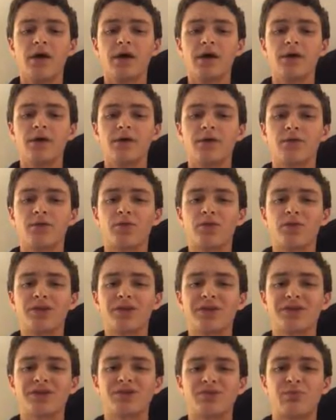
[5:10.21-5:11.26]
It
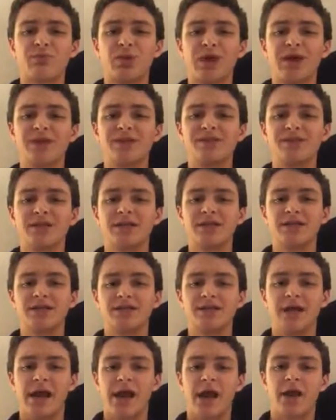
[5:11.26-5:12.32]
really explains
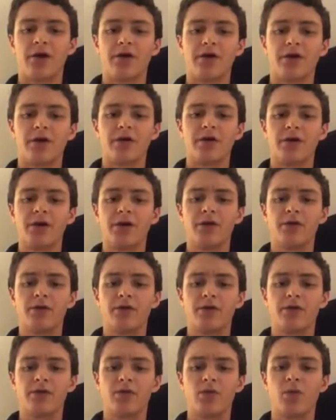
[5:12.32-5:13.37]
his era
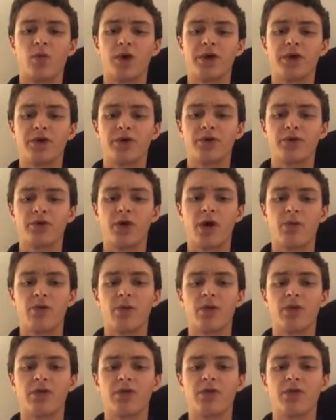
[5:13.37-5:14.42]
and what he grew up
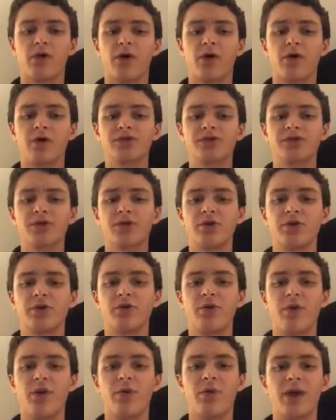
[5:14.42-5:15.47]
with,
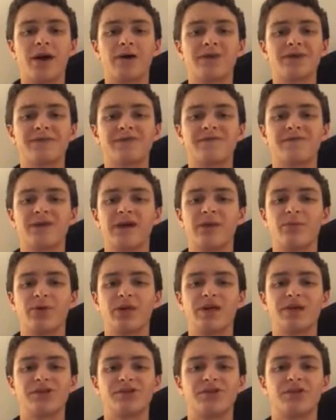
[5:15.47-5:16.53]
also about his family
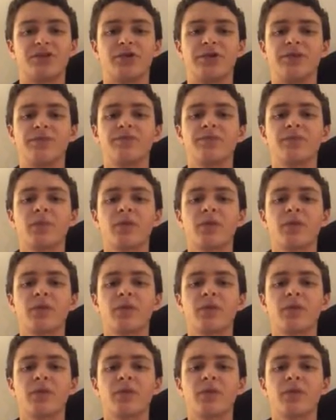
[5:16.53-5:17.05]
history.